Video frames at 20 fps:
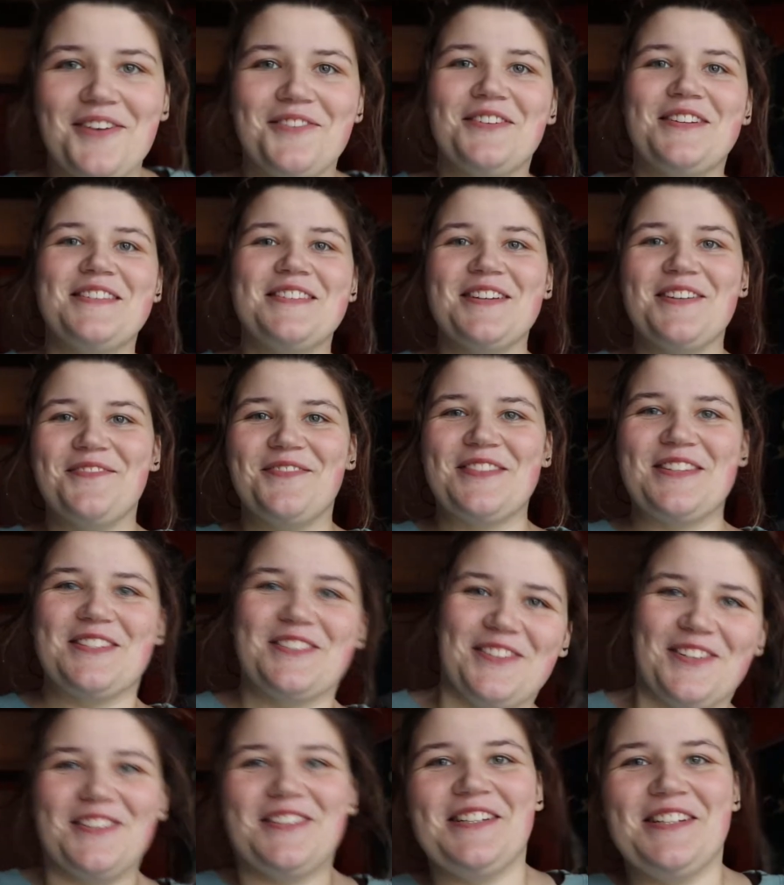what's up? It's
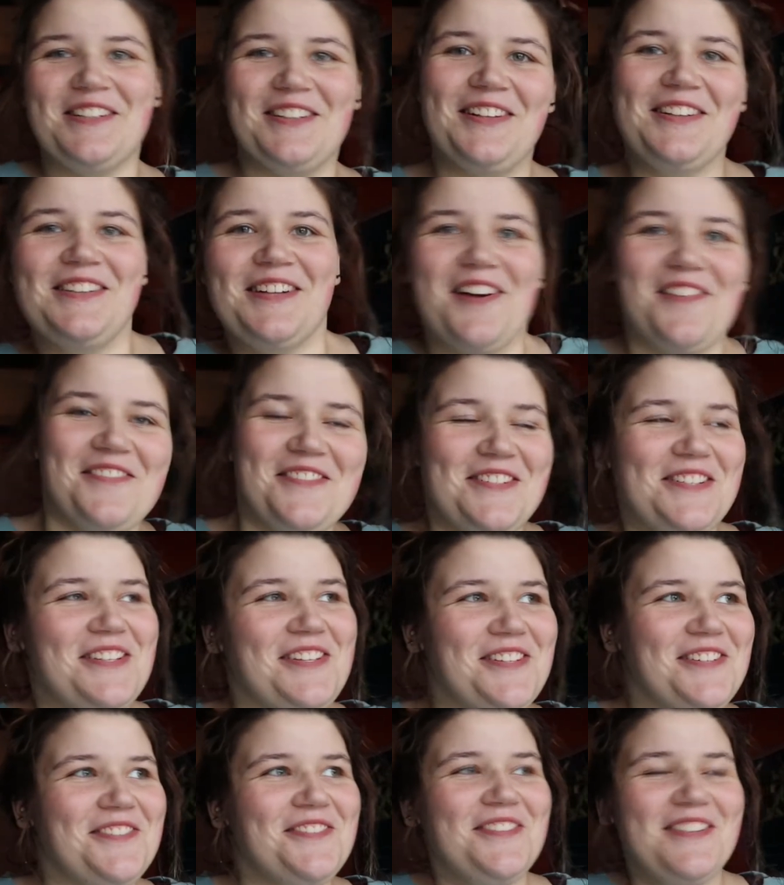Quirky Clark coming to
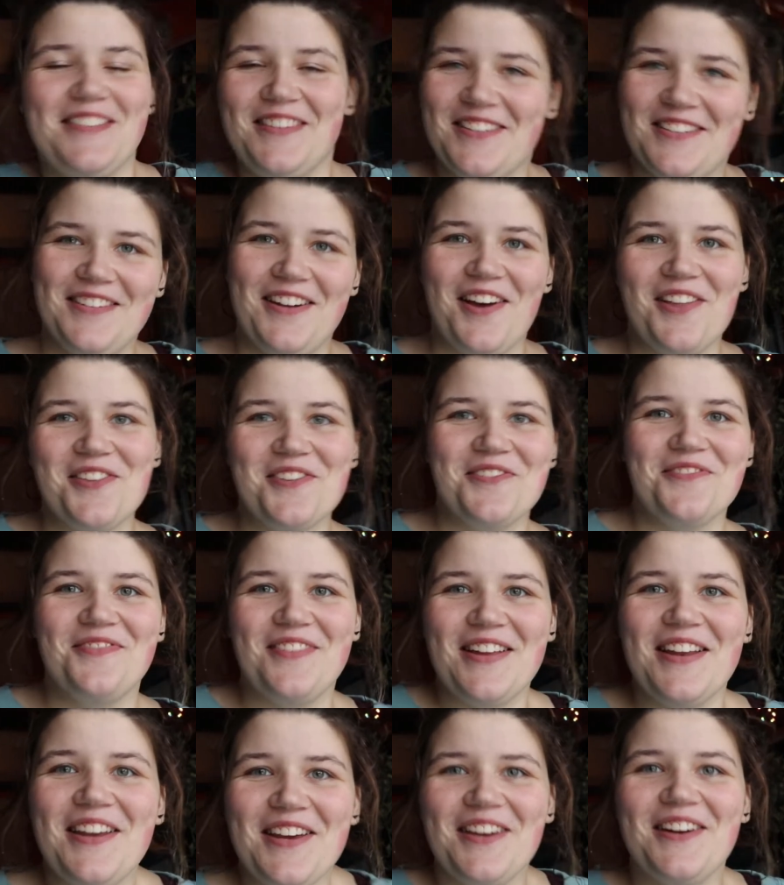you with another
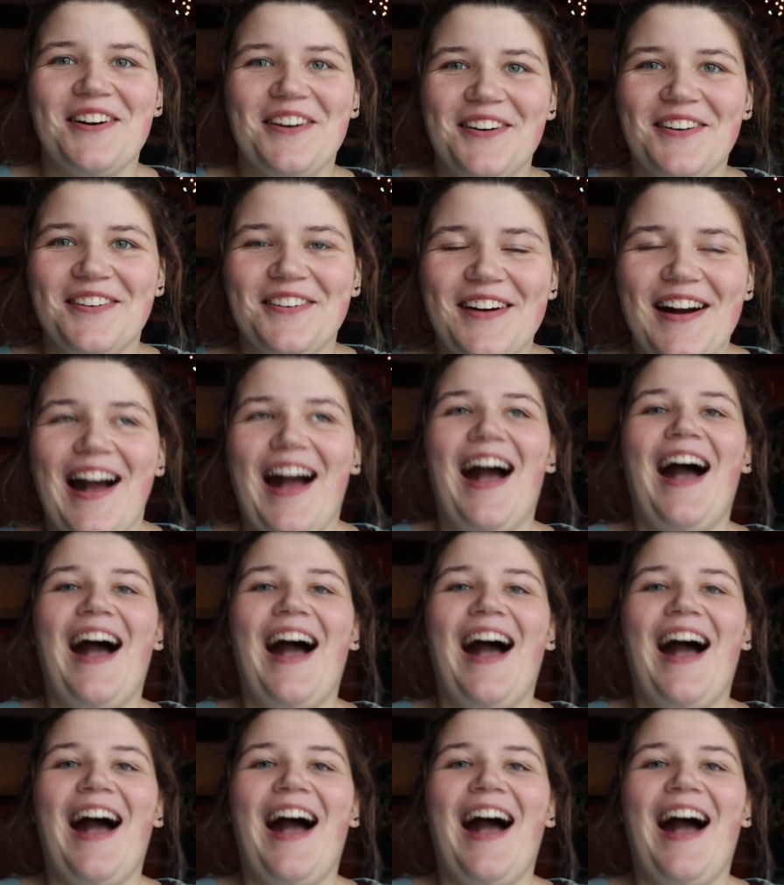video.